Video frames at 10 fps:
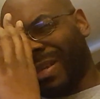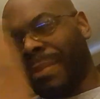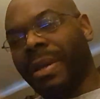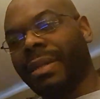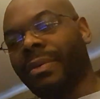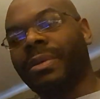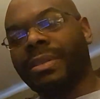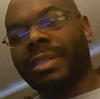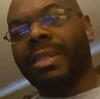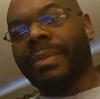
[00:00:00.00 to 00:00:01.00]
I mean, I know
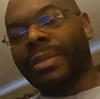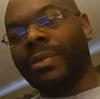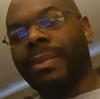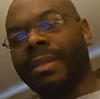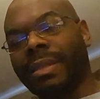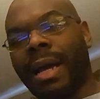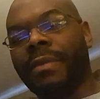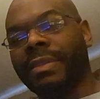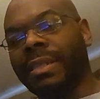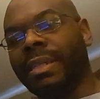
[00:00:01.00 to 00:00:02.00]
Kojima do about it. So
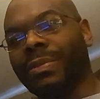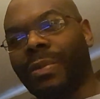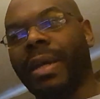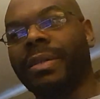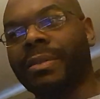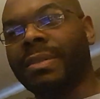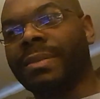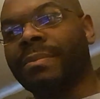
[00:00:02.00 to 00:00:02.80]
obviously, he has writers